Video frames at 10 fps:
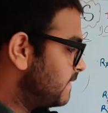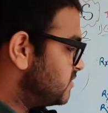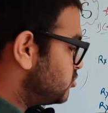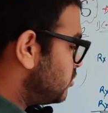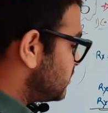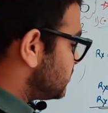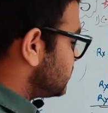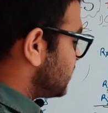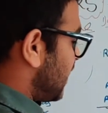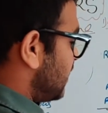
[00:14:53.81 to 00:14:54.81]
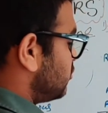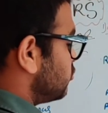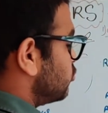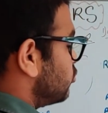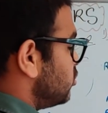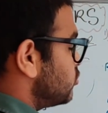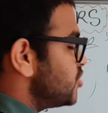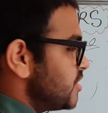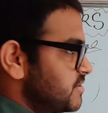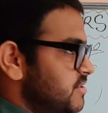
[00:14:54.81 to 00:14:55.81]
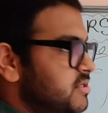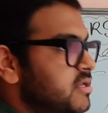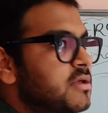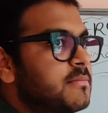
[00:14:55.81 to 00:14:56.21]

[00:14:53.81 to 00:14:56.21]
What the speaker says: genolysis and gluconeogenesis.